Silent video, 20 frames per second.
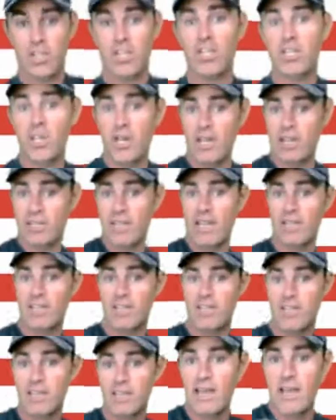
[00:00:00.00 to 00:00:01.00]
He does. I
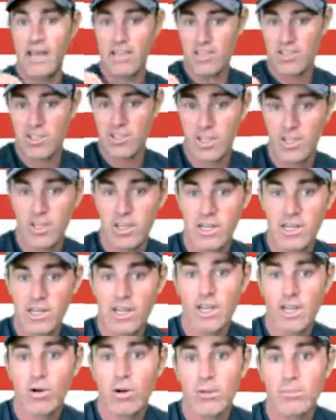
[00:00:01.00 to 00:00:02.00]
see that. I saw your
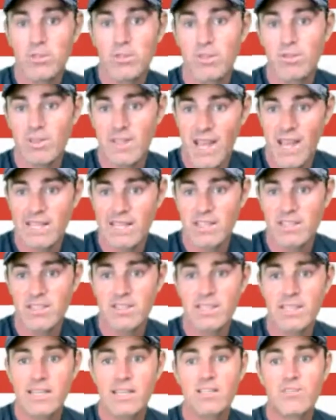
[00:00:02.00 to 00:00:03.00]
hand go up too. Nice.
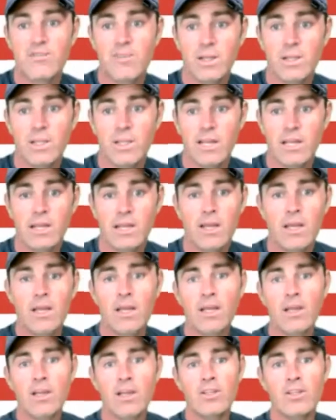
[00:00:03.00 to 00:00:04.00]
Nick's feeling it.
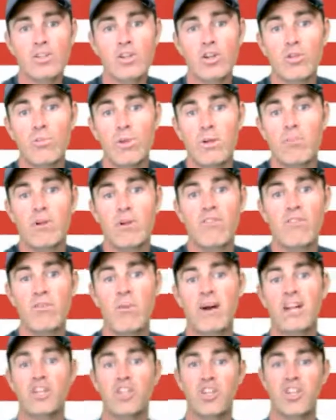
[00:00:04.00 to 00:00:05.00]
So remember,
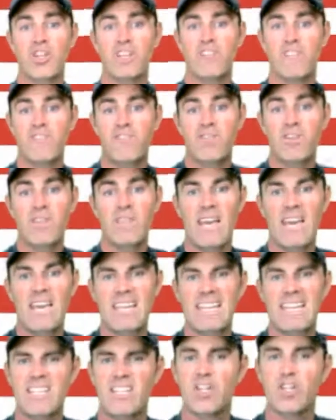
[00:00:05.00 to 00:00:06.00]
everybody, to feel that
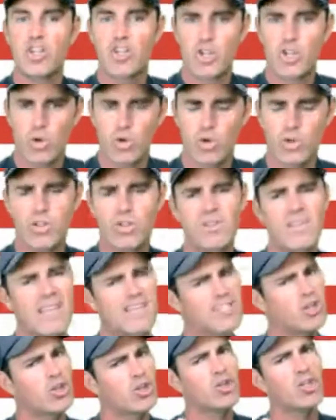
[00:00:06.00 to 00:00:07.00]
in your shoulder.
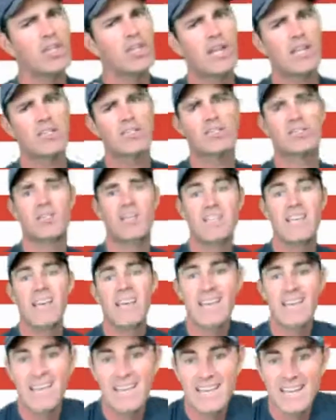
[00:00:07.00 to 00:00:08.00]
That's a good exercise.
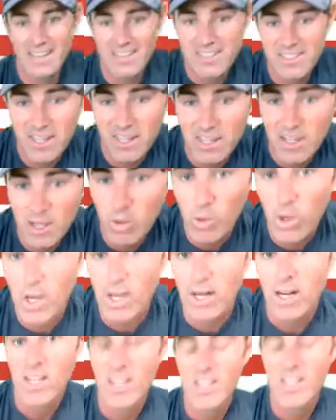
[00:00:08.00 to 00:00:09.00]
And I'll tell you
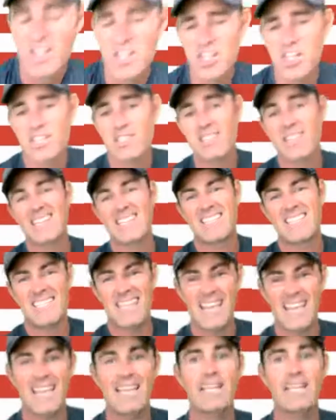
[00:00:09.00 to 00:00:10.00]
what, just like
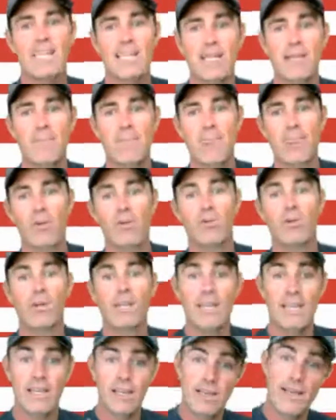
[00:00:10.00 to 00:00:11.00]
Sandy
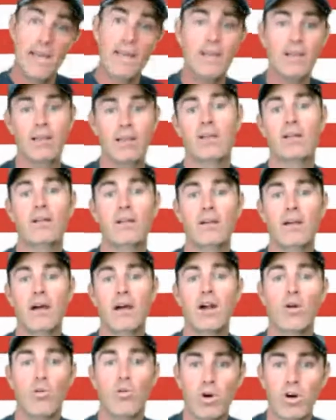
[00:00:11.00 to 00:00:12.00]
and Caitlin
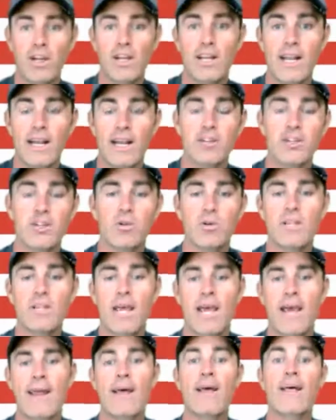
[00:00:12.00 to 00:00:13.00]
are working out doing
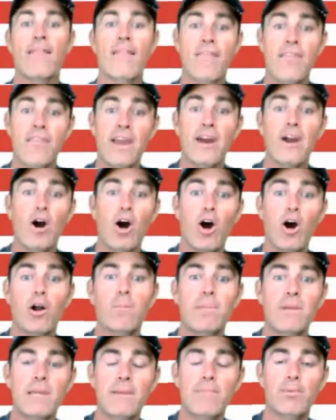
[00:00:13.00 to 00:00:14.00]
that, there are
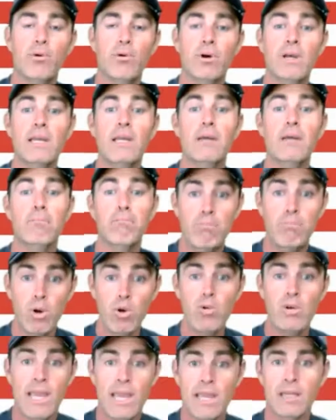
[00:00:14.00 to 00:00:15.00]
people in
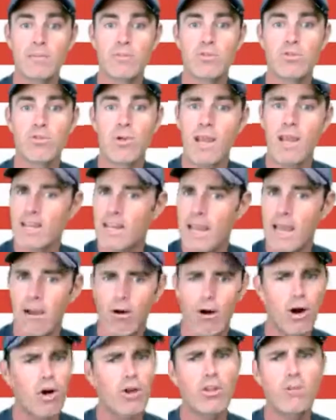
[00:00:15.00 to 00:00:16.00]
boot camps right now,
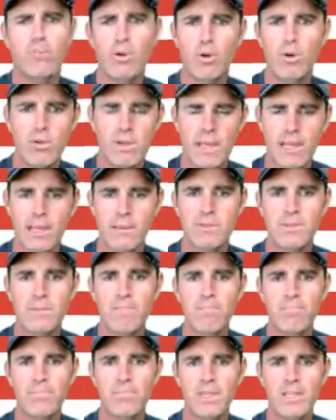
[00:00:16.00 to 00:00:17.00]
all the boot camps,
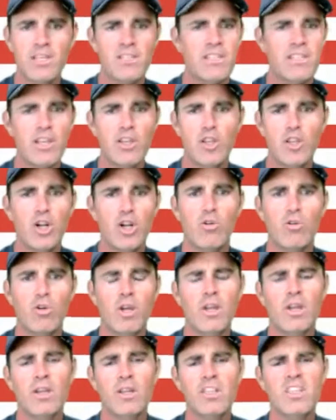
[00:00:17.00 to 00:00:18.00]
because
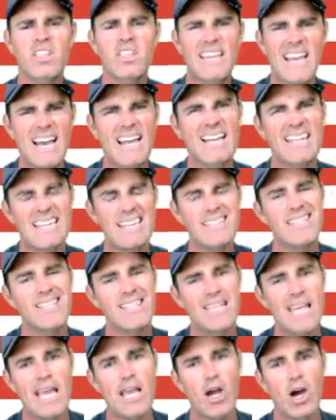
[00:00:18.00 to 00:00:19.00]
you kind of get the
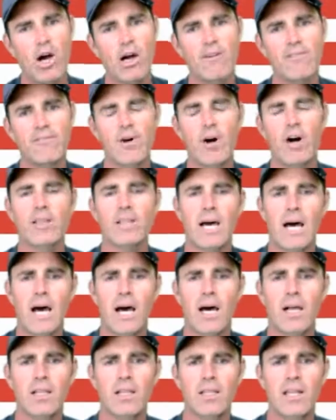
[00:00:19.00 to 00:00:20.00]
day off on the
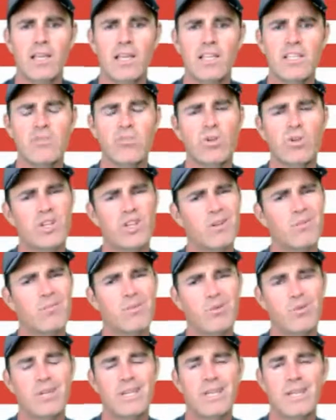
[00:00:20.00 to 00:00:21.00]
holidays when you're in
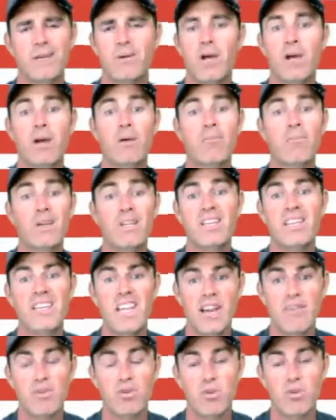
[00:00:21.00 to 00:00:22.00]
boot camp, but you
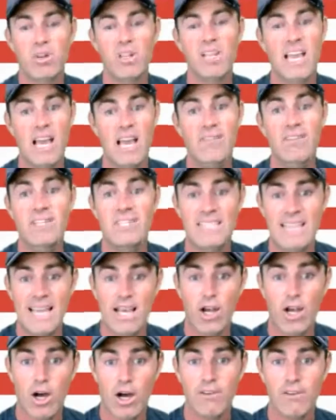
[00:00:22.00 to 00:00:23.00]
never really have a
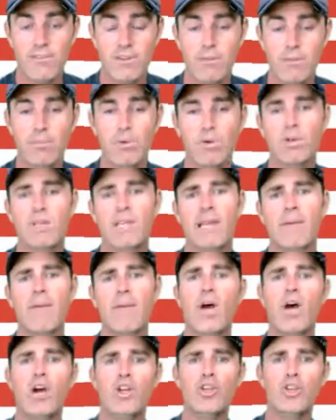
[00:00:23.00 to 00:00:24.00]
day off in boot camp.
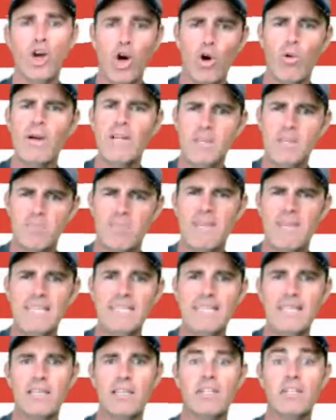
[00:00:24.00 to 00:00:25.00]
You always PT,
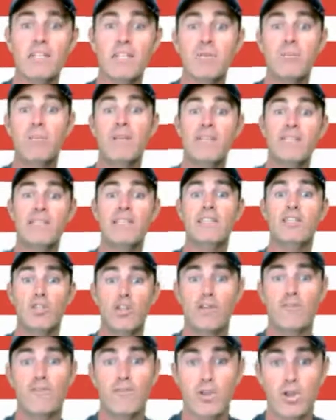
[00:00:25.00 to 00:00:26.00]
because PT is
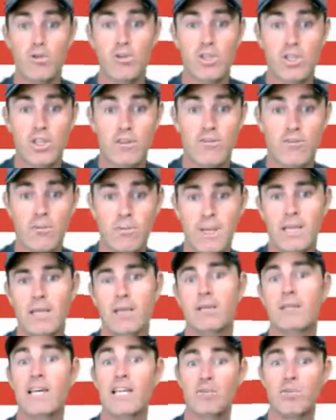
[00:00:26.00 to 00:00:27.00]
good for you. It's good for me.
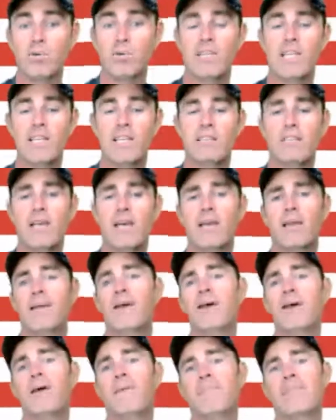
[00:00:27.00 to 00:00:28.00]
That's what they say.
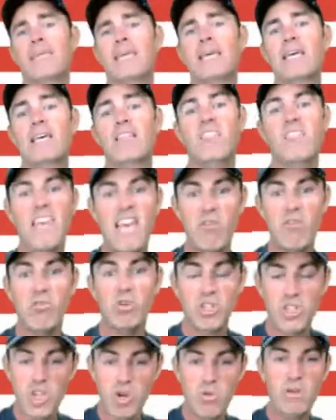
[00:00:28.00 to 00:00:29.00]
And they were
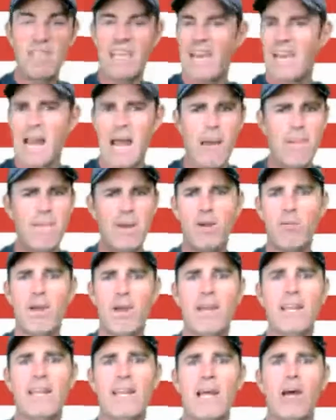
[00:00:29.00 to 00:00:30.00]
doing that. I bet
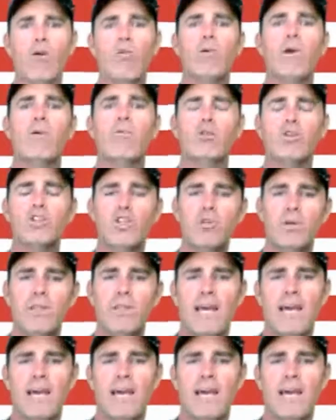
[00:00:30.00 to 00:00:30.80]
right now we were doing